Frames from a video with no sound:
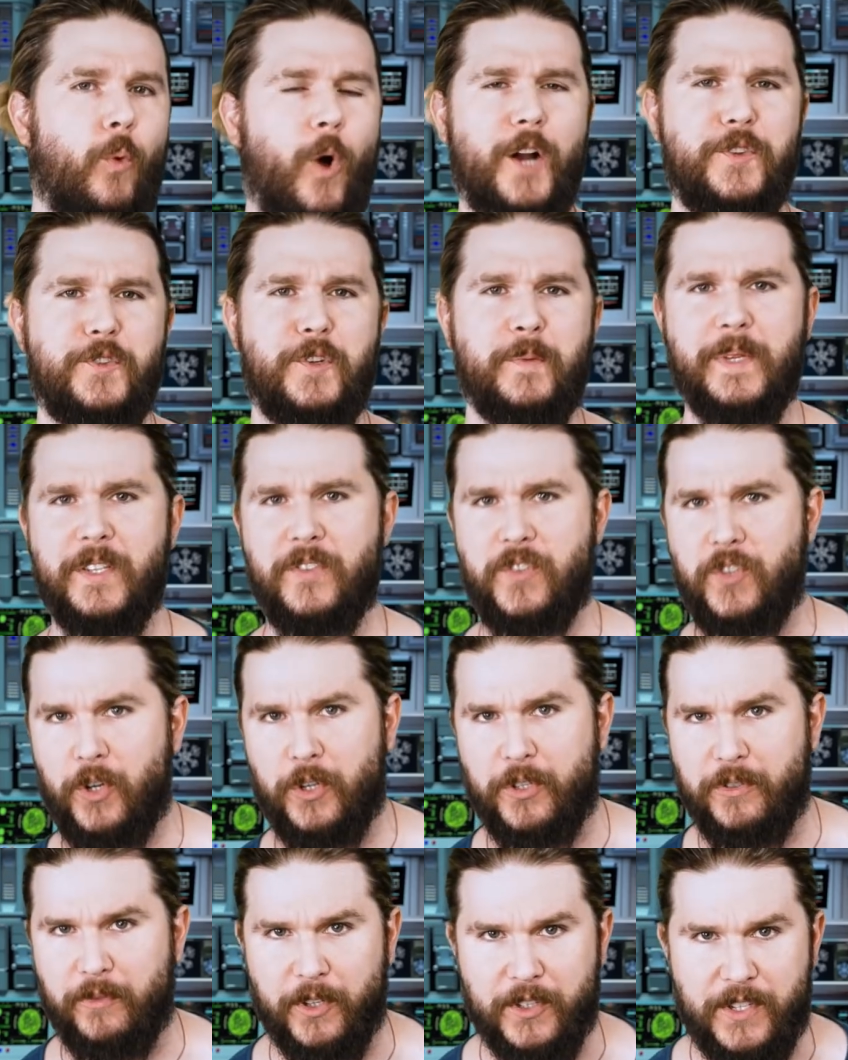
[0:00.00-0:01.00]
are watching me
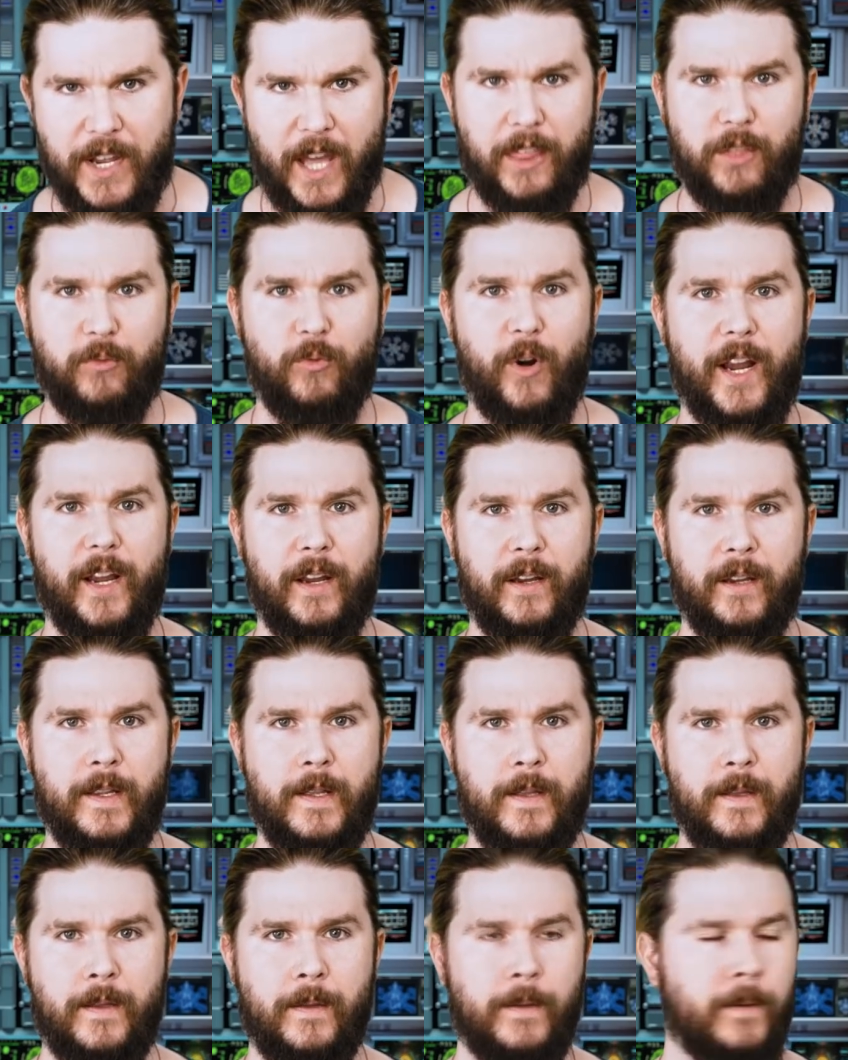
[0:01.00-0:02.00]
search for death threat
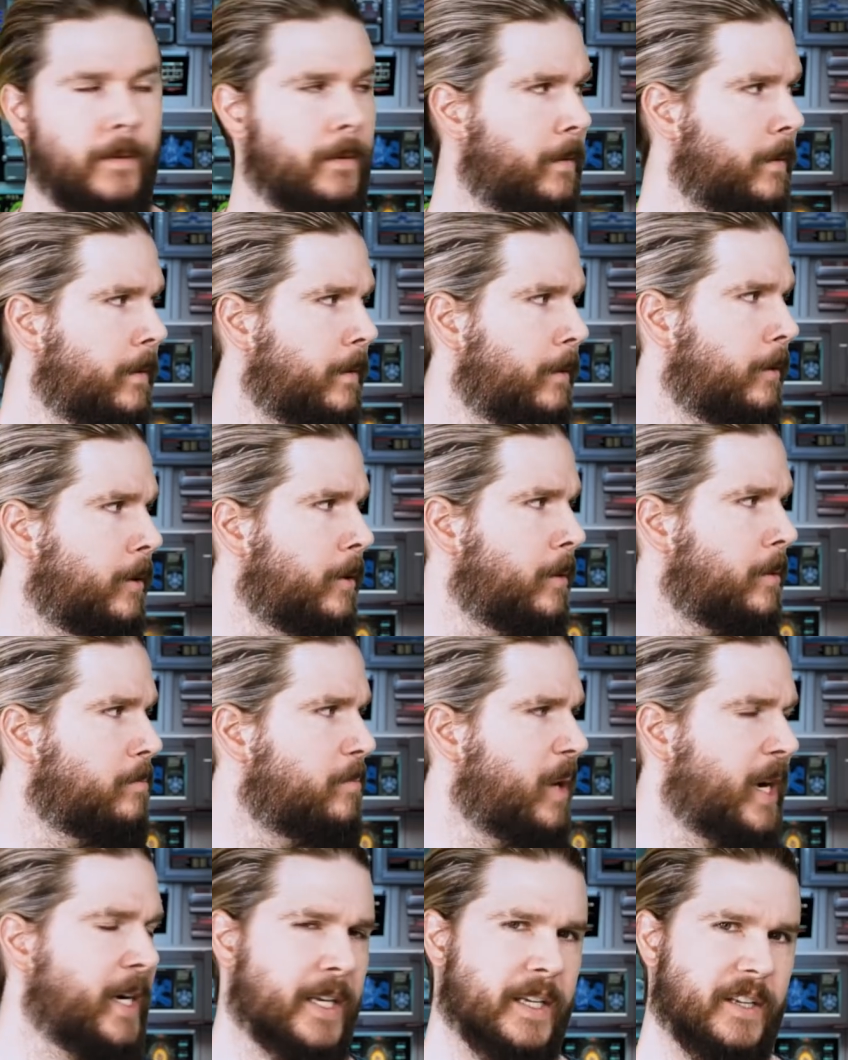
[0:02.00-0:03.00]

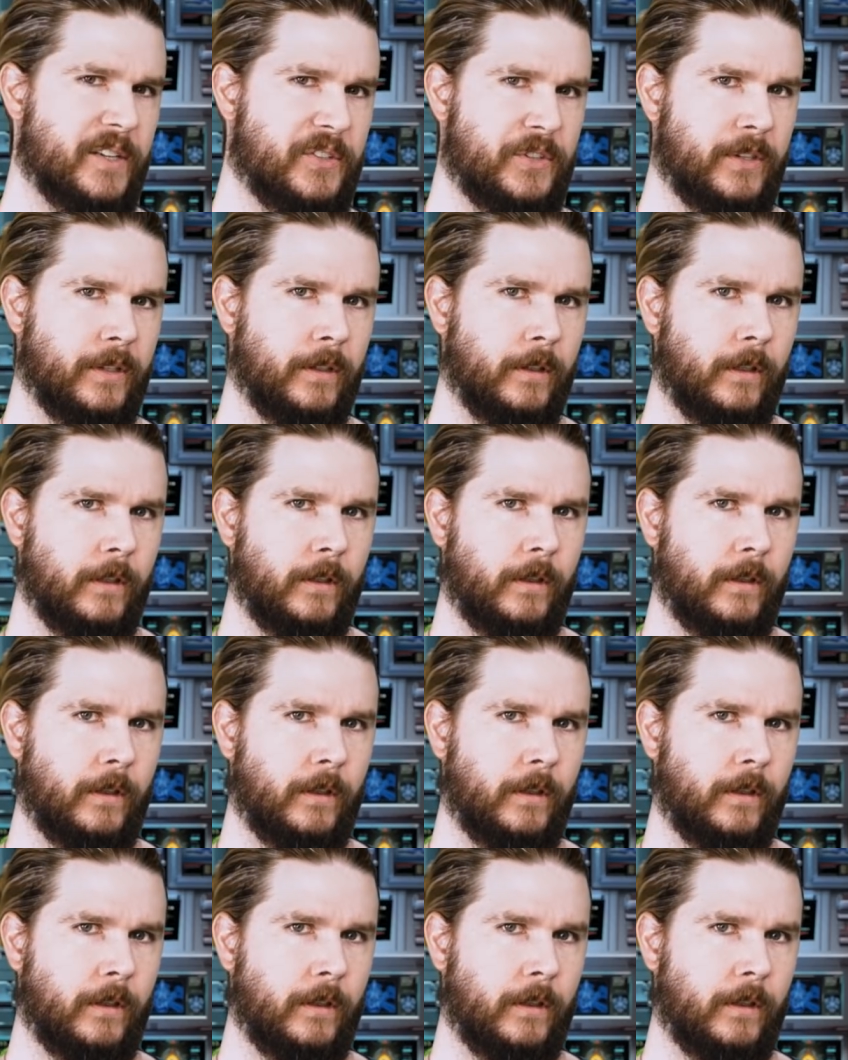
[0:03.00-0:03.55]
bunnies.